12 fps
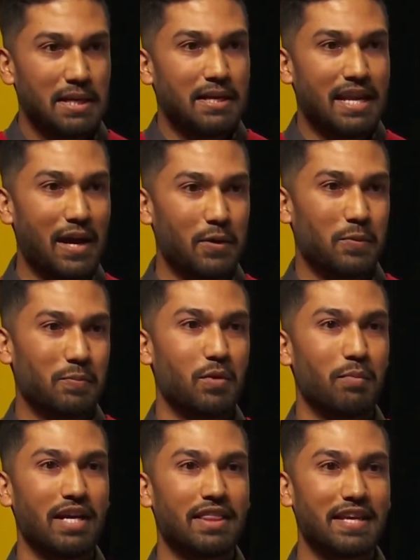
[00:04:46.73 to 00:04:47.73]
Now, you
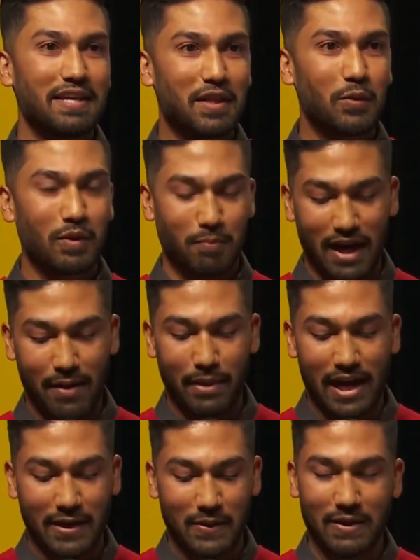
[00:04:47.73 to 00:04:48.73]
might think that with my
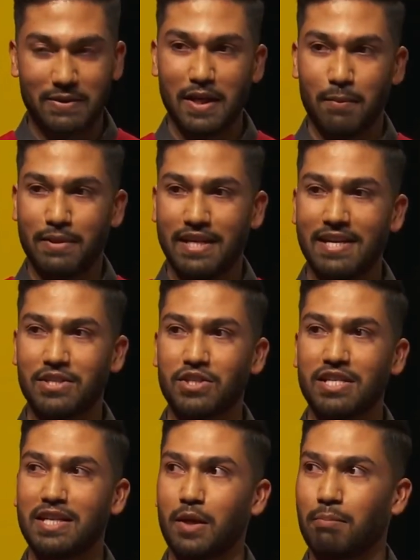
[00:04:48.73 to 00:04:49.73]
background, a
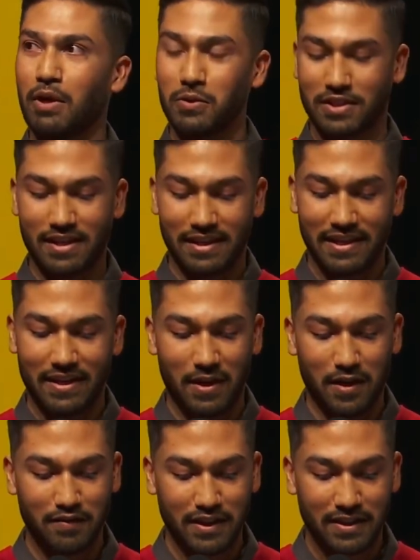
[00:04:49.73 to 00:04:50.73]
PhD and a postdoc at
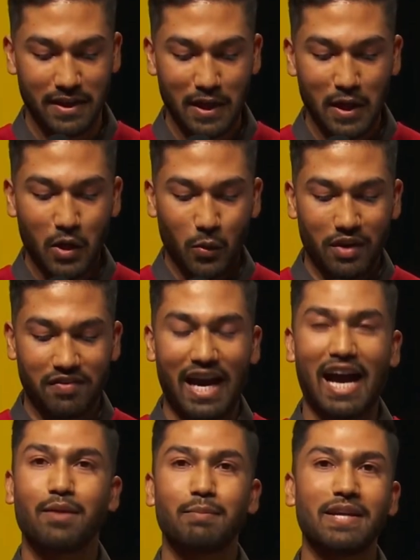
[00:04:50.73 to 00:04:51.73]
Harvard would have
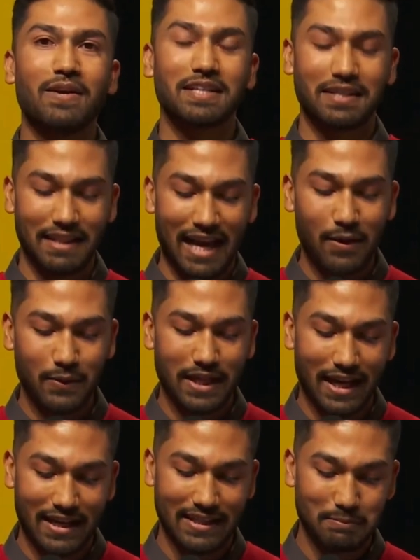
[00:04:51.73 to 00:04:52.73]
had me on cloud
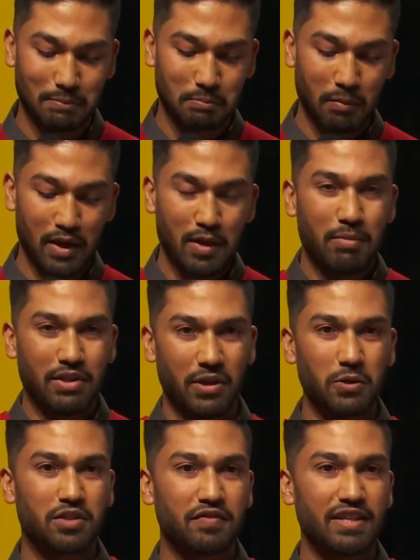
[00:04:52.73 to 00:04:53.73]
nine, but
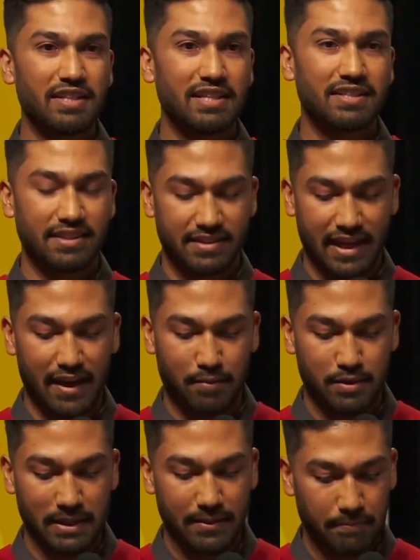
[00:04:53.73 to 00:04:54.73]
those feelings
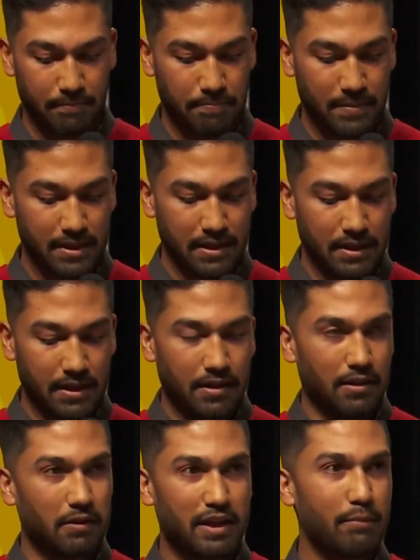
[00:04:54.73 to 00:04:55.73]
escaped me.
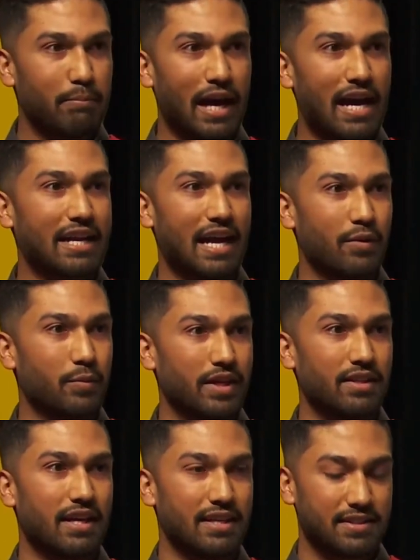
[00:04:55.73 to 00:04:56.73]
Looking back, I
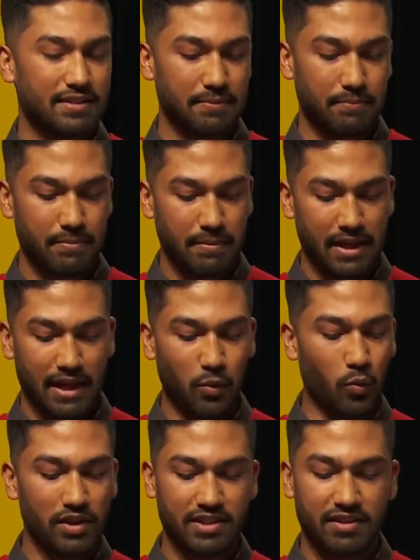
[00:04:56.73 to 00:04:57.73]
realized it
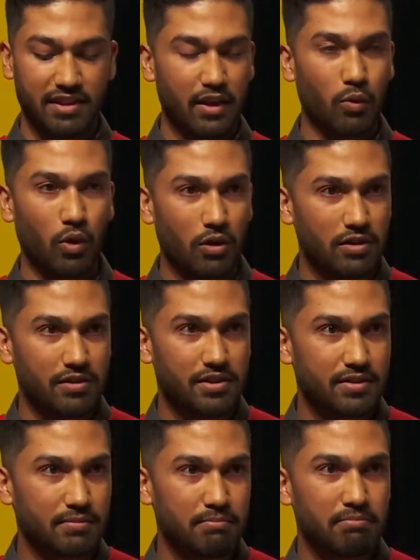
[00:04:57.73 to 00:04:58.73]
wasn't the
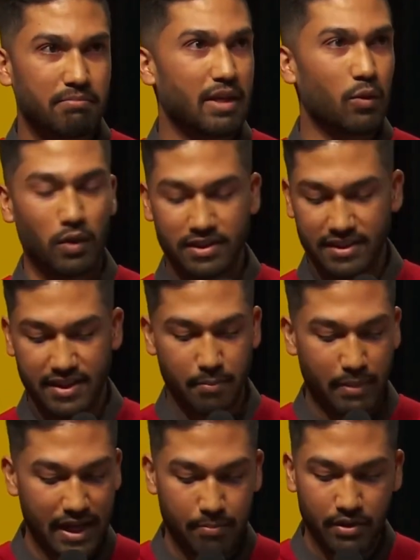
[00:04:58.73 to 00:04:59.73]
awards, it wasn't the
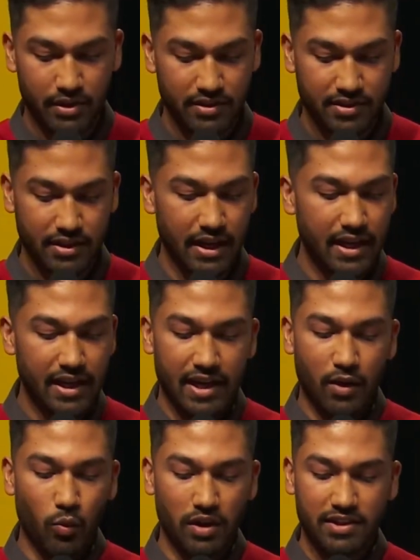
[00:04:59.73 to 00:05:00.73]
papers,
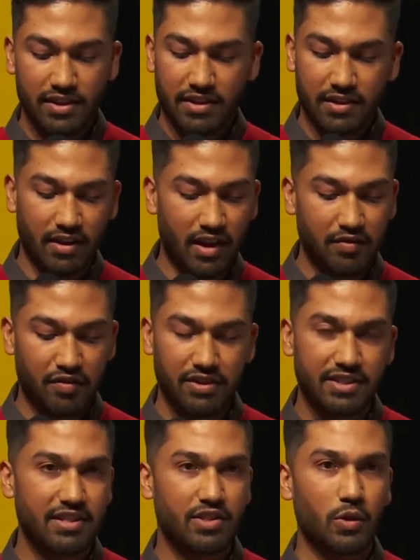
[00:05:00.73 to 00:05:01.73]
it wasn't the
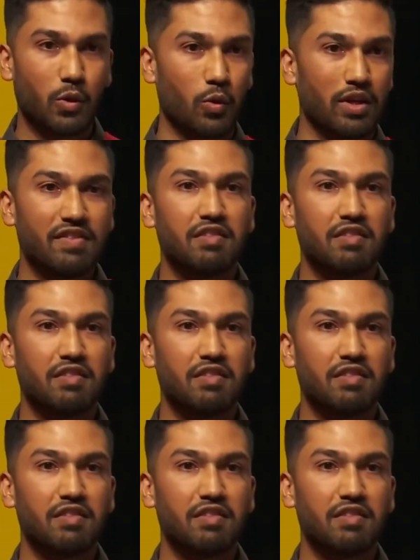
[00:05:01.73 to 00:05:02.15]
conferences or even